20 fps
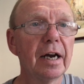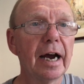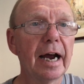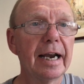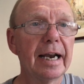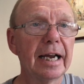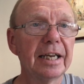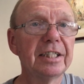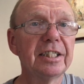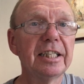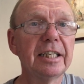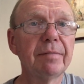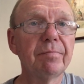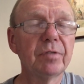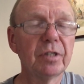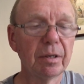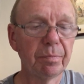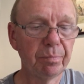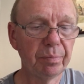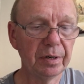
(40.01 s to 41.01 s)
and I seemed
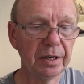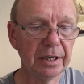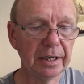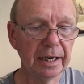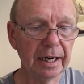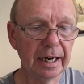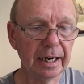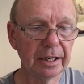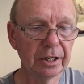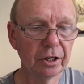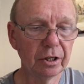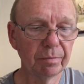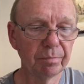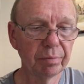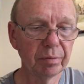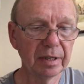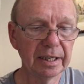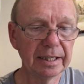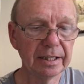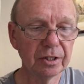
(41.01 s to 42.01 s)
to be at
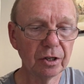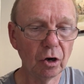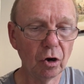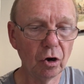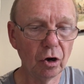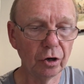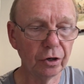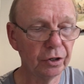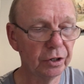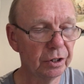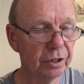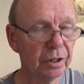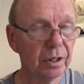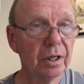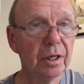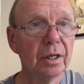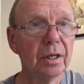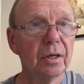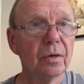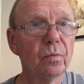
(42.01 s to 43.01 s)
complete odds
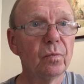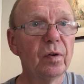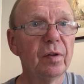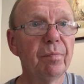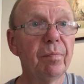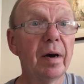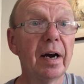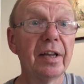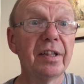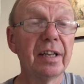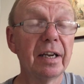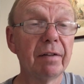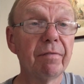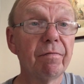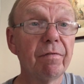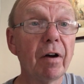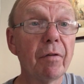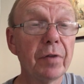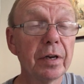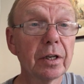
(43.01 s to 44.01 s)
with my then
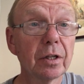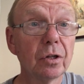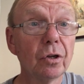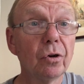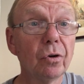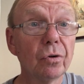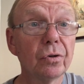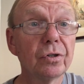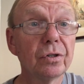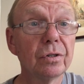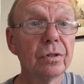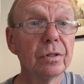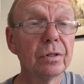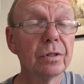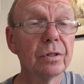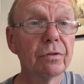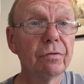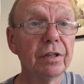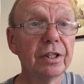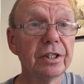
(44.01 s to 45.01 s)
very close
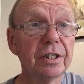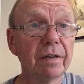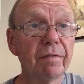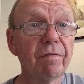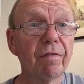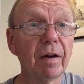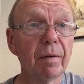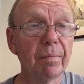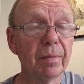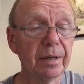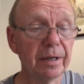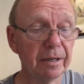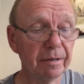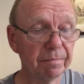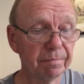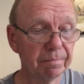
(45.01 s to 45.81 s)
Christian family.